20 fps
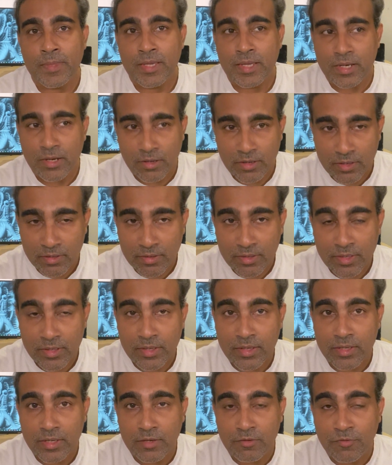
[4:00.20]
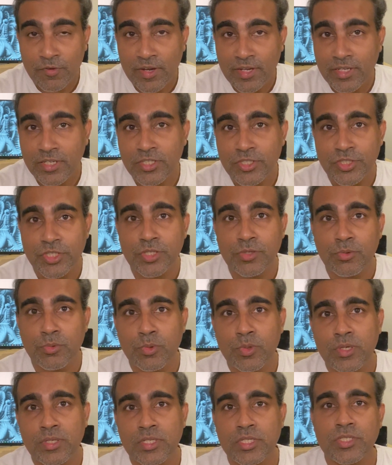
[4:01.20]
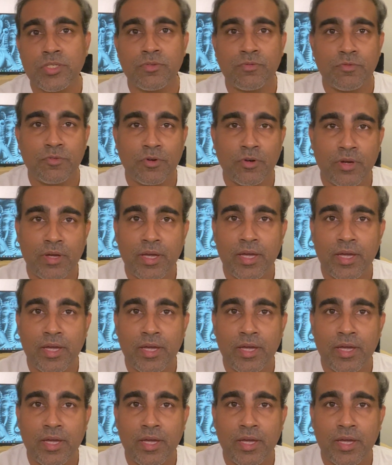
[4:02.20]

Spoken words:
Now, if I continue doing this for